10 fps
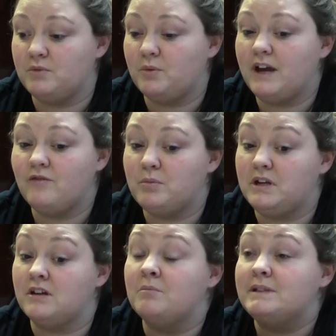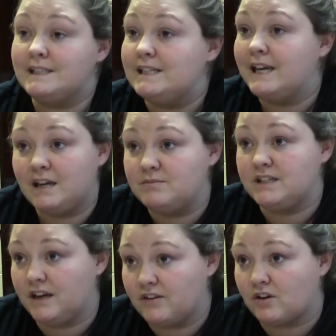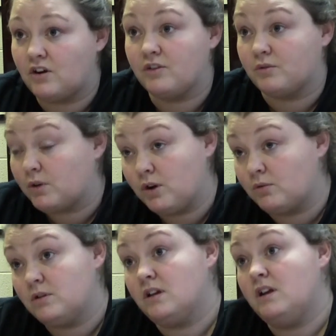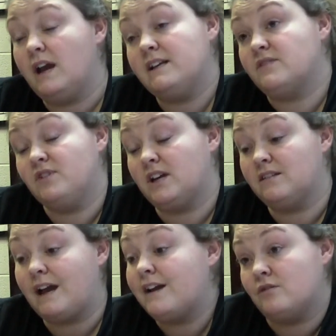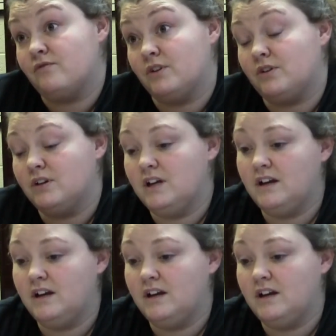but we haven't put a complete game together on the road as of yet. I don't feel.